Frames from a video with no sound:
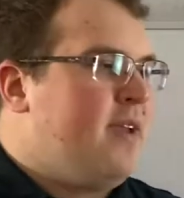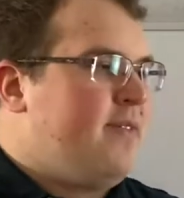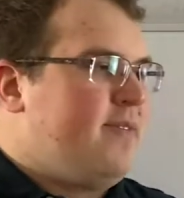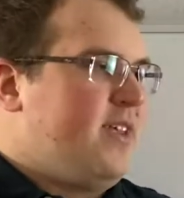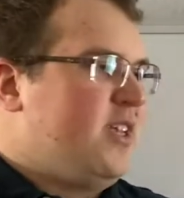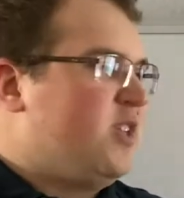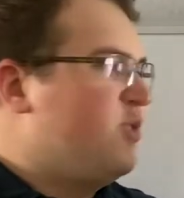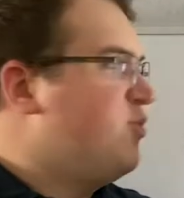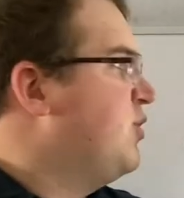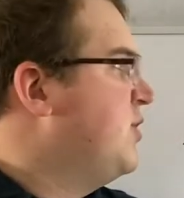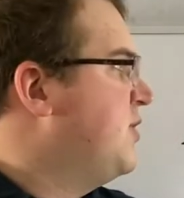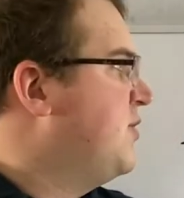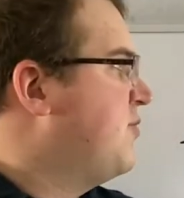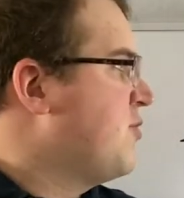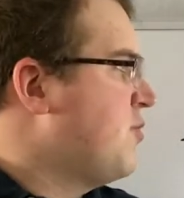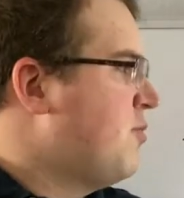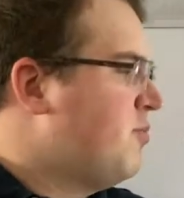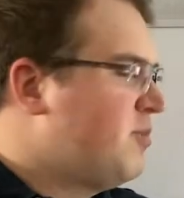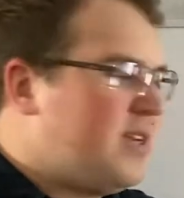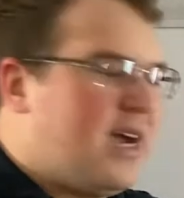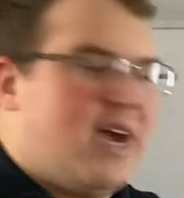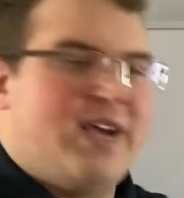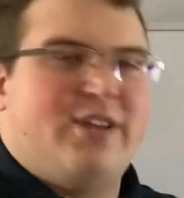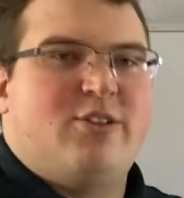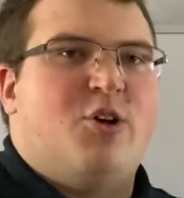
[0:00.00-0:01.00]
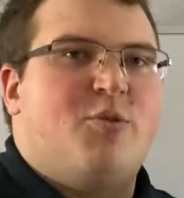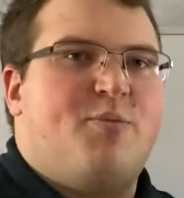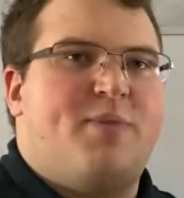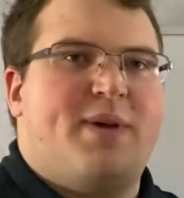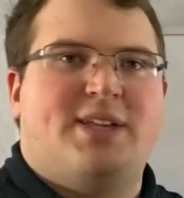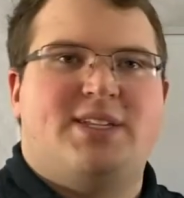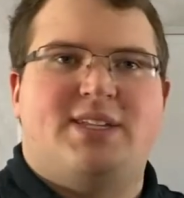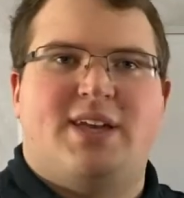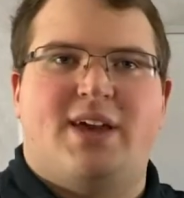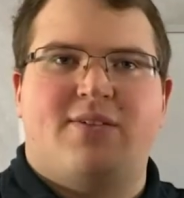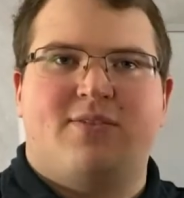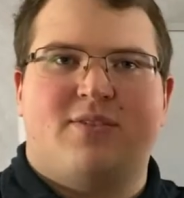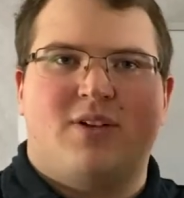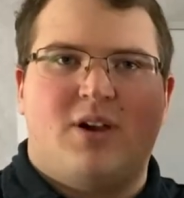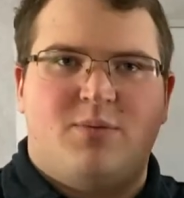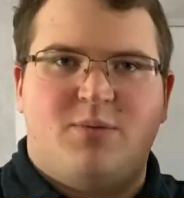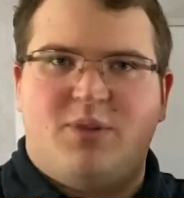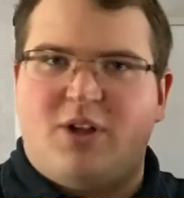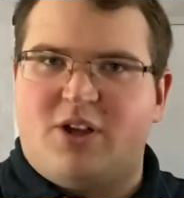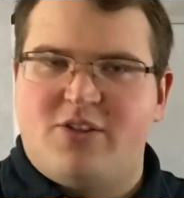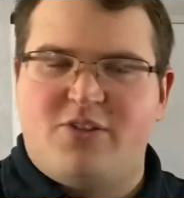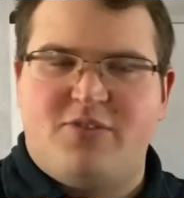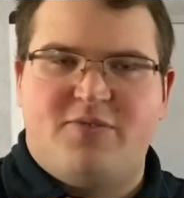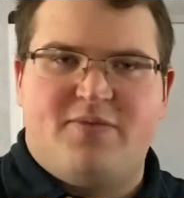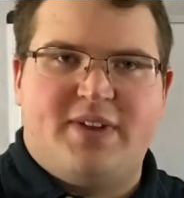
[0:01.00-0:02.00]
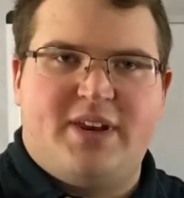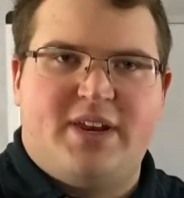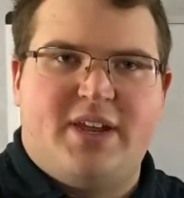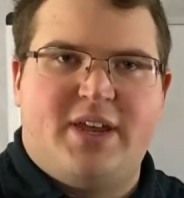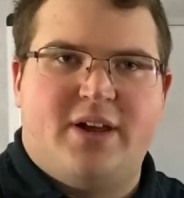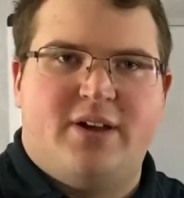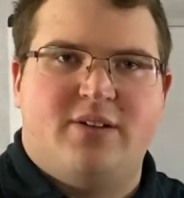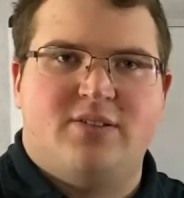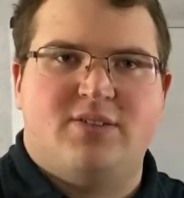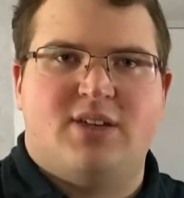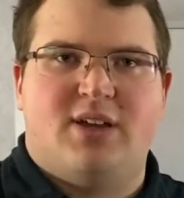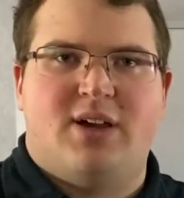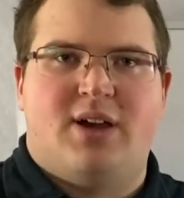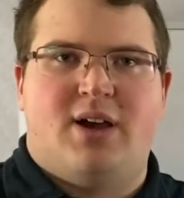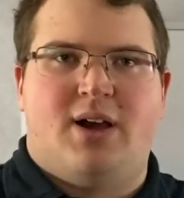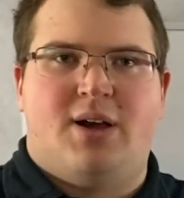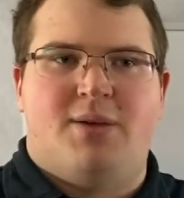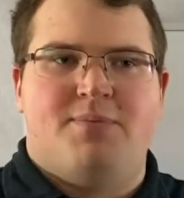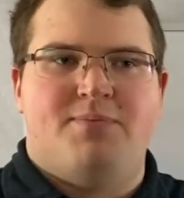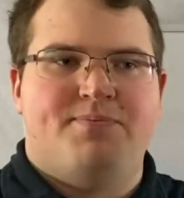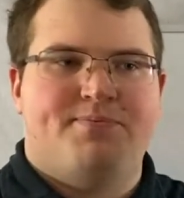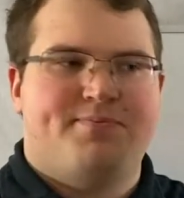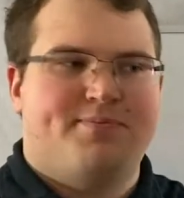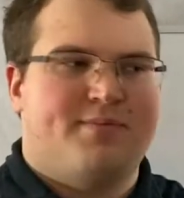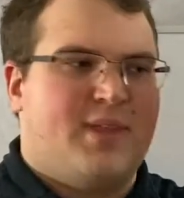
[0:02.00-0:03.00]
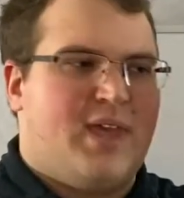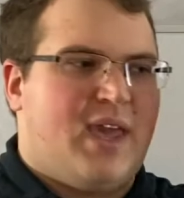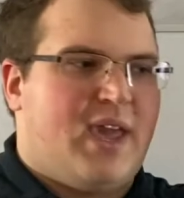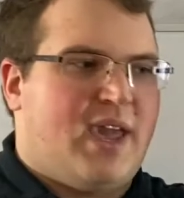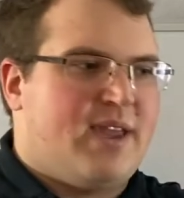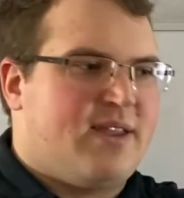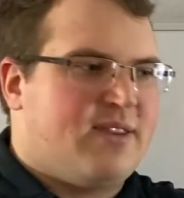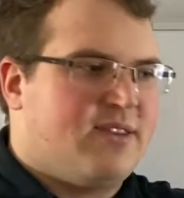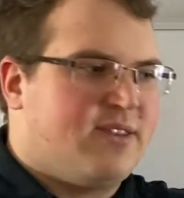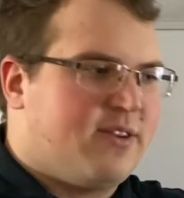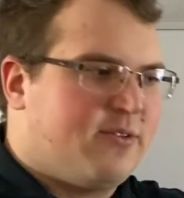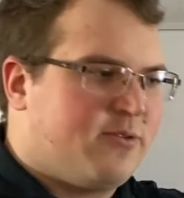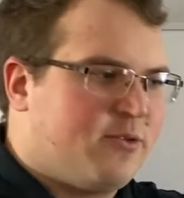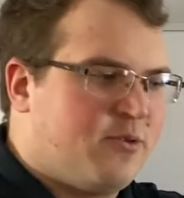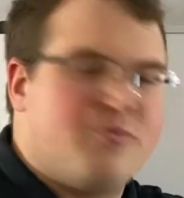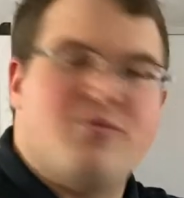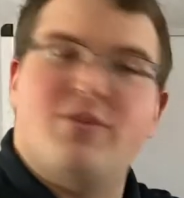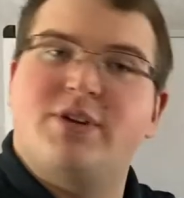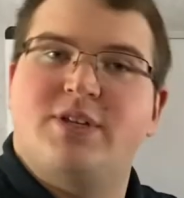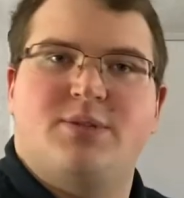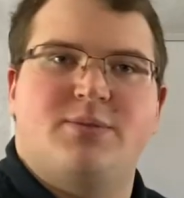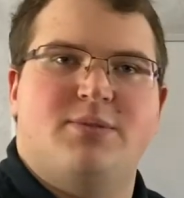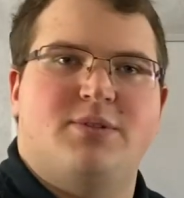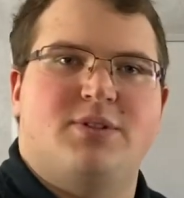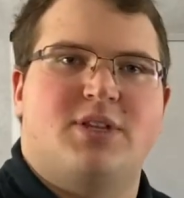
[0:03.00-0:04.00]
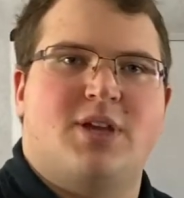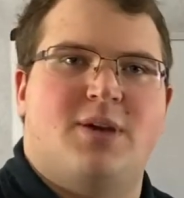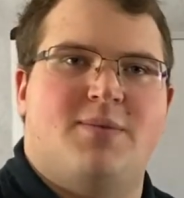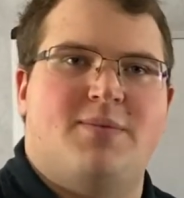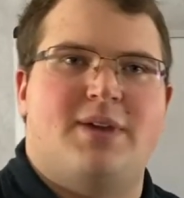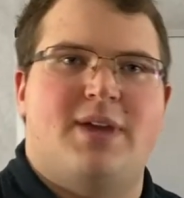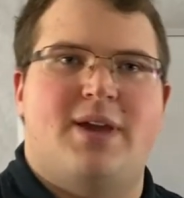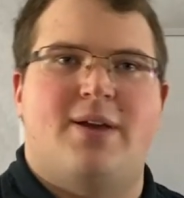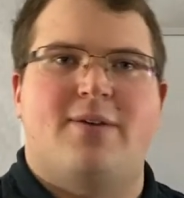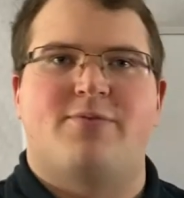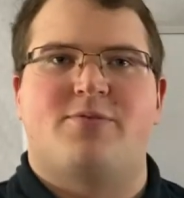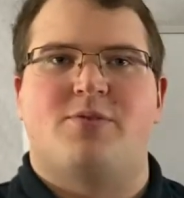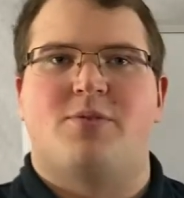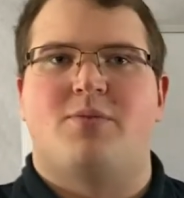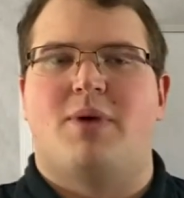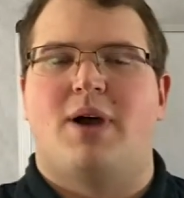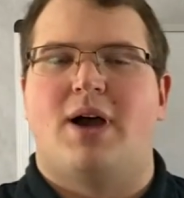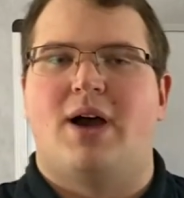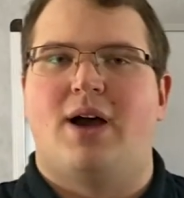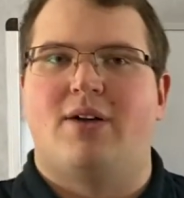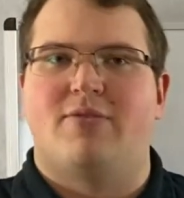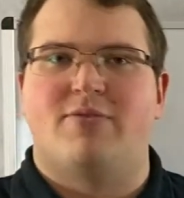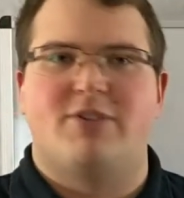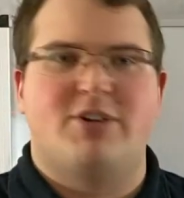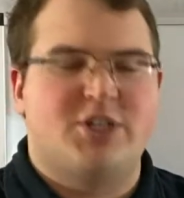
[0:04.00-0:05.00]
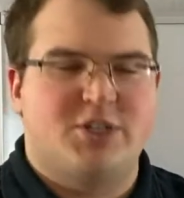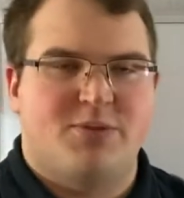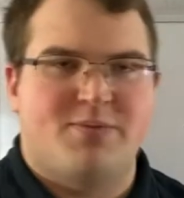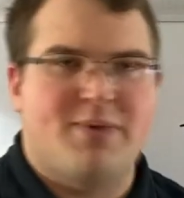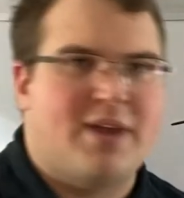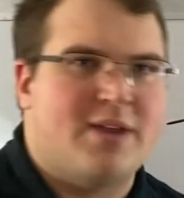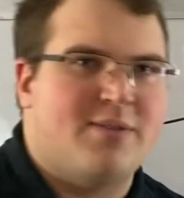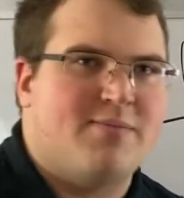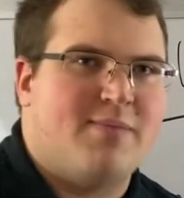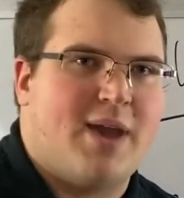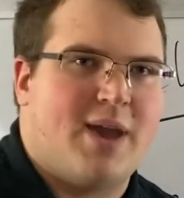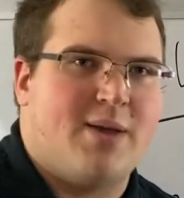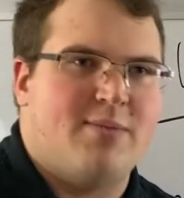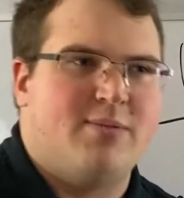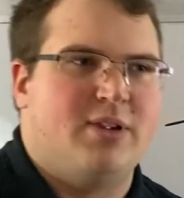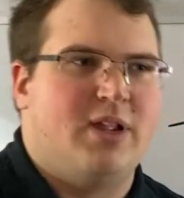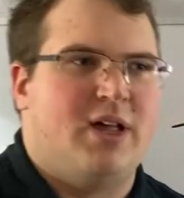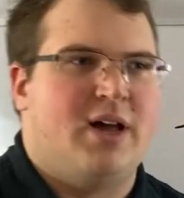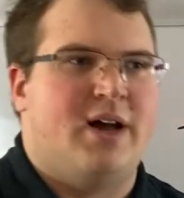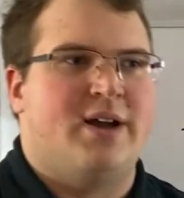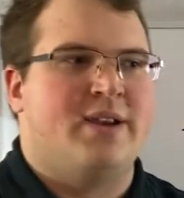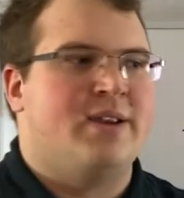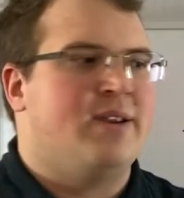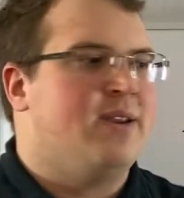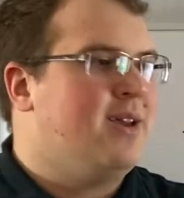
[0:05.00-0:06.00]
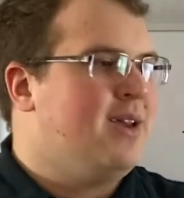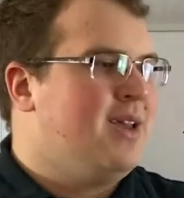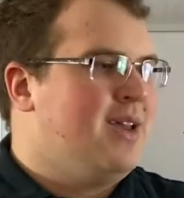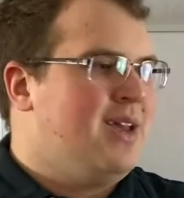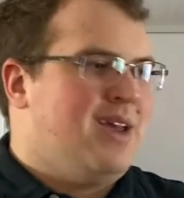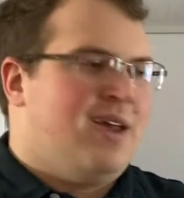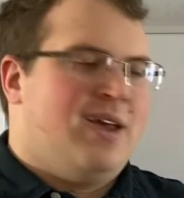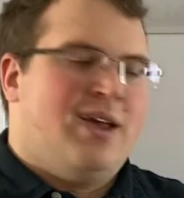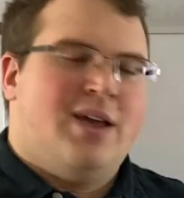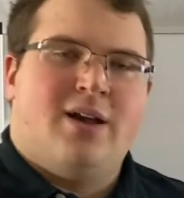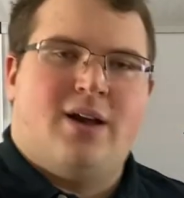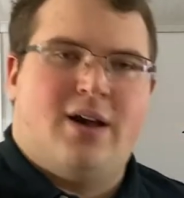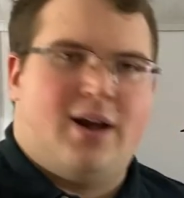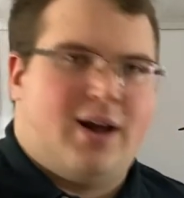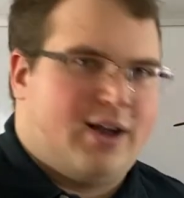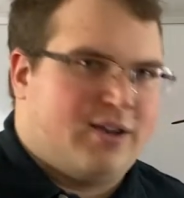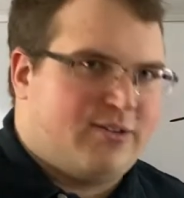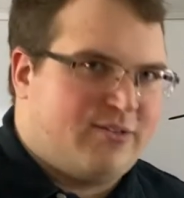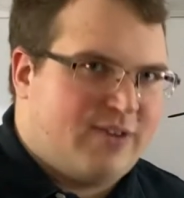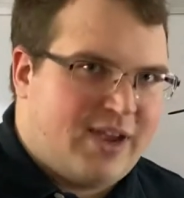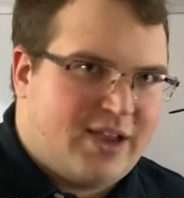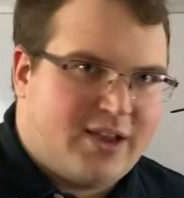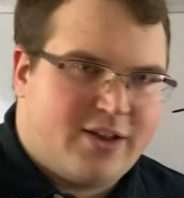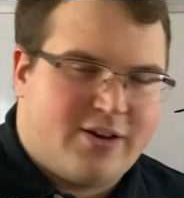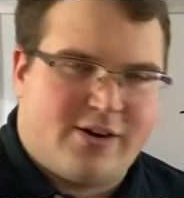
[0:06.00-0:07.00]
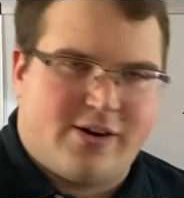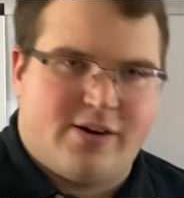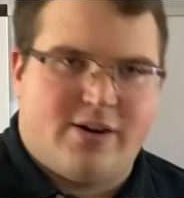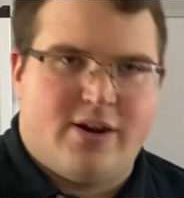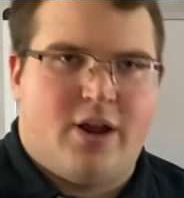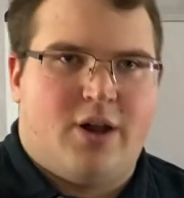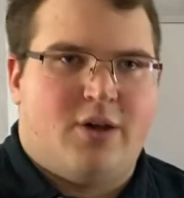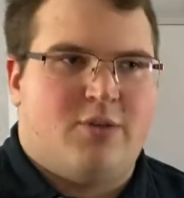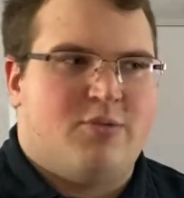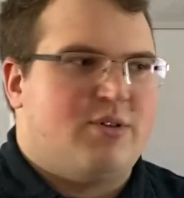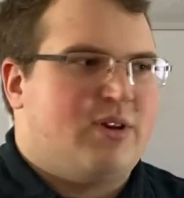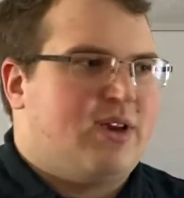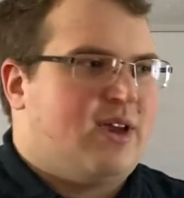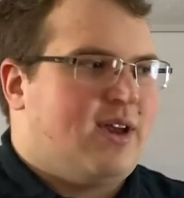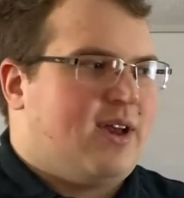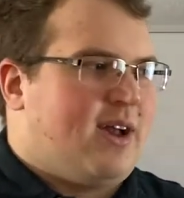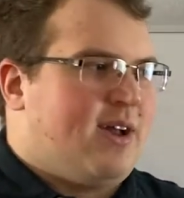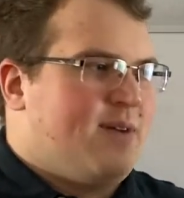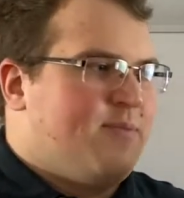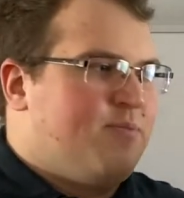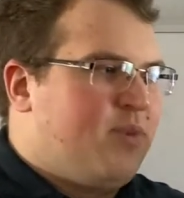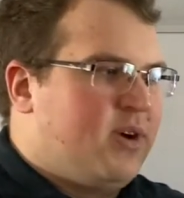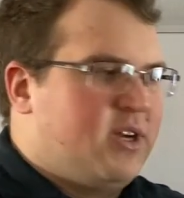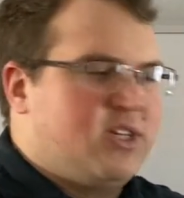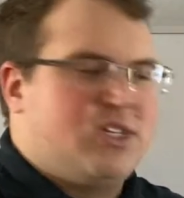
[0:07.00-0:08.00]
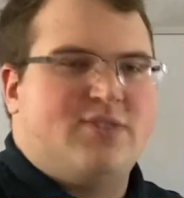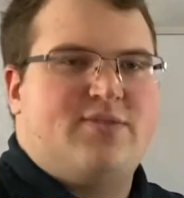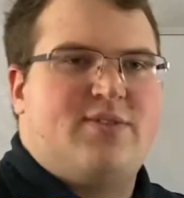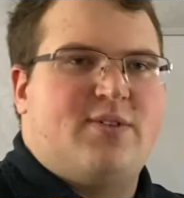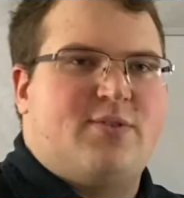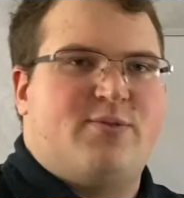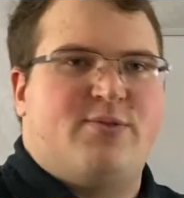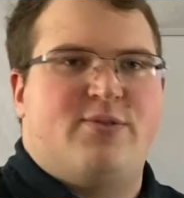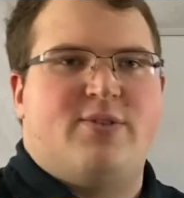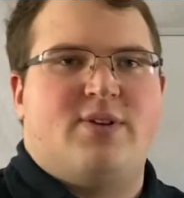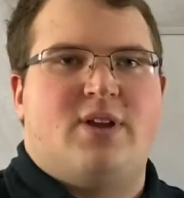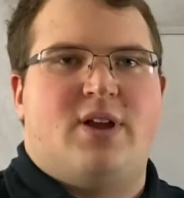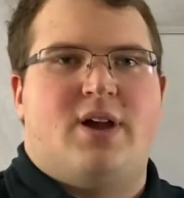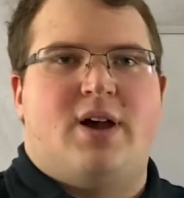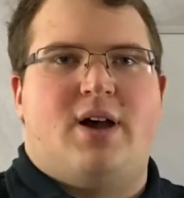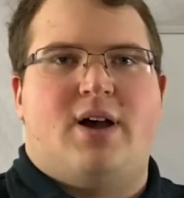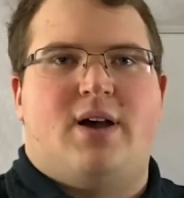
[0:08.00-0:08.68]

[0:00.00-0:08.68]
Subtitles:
This was from Ty Lopez. I have a couple other videos and different principles coming out from Richest Man in Babylon, Grant Cardone. We got a bunch of different